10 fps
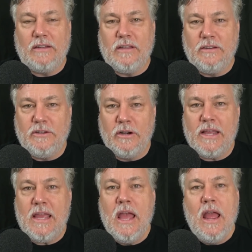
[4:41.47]
done
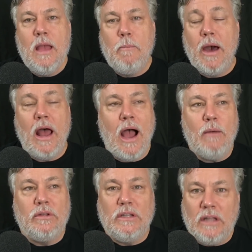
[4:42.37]
dirty. But
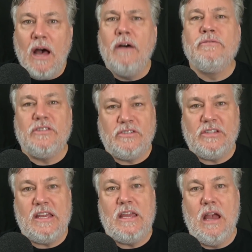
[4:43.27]
I would love to
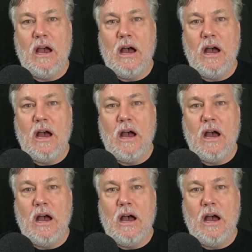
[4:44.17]
see